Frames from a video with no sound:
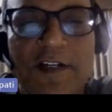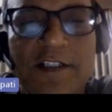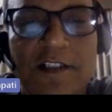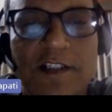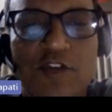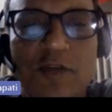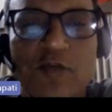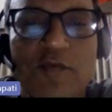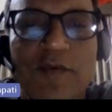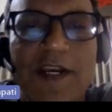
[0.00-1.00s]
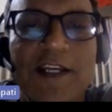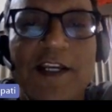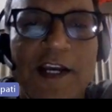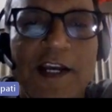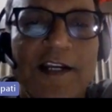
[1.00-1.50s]
Once the user profile I
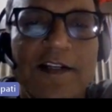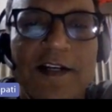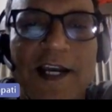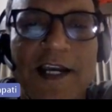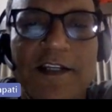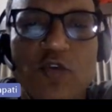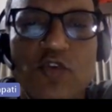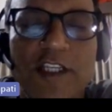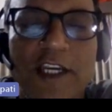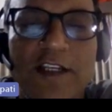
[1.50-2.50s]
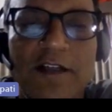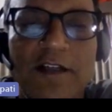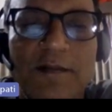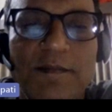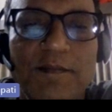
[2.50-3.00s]
get, I need to check
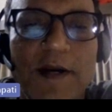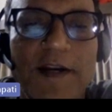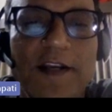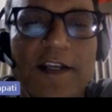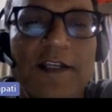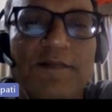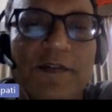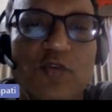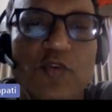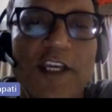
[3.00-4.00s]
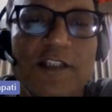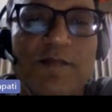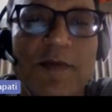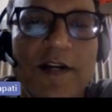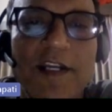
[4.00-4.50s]
the birthday, if today
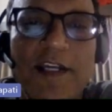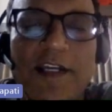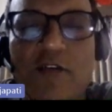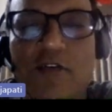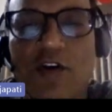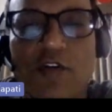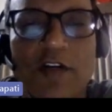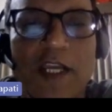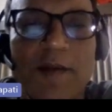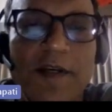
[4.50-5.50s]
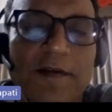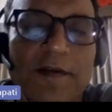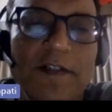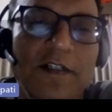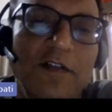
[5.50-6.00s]
is birthday or not.
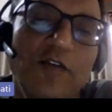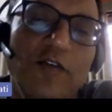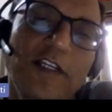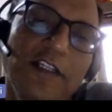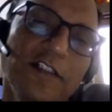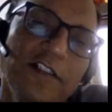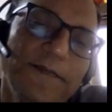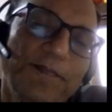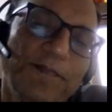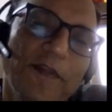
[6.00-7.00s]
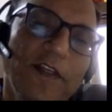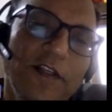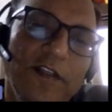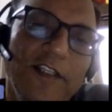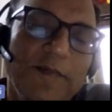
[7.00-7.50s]
Today is
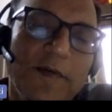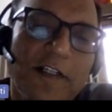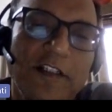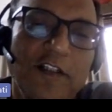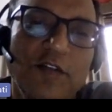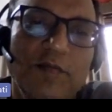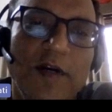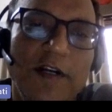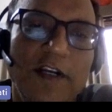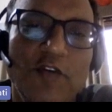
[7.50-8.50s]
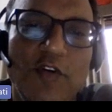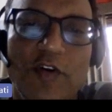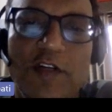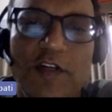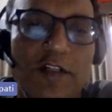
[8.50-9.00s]
that person birthday or
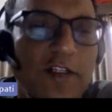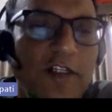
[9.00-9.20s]
not.